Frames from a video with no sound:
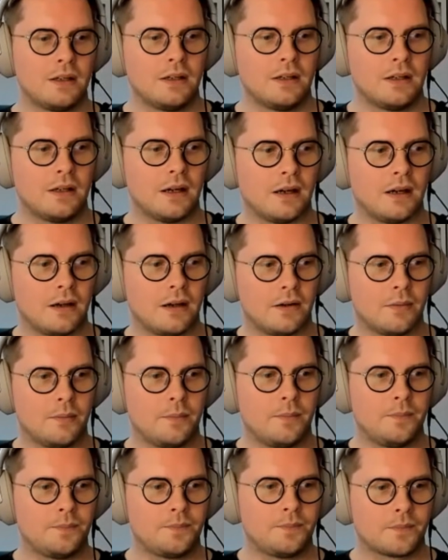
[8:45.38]

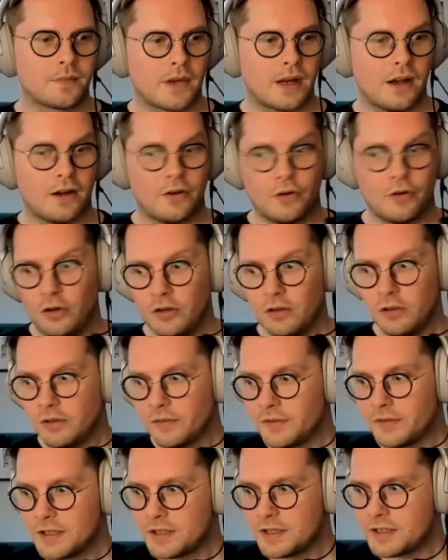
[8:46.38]
And all of
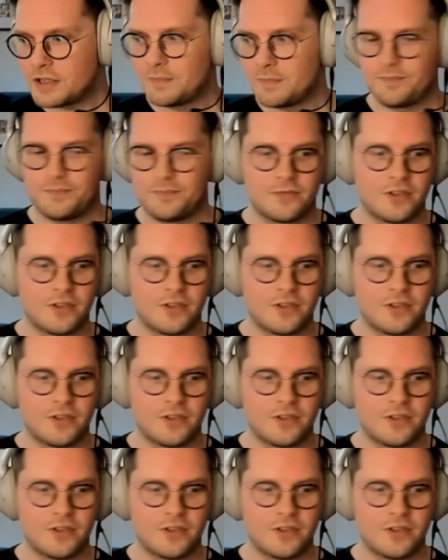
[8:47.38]
this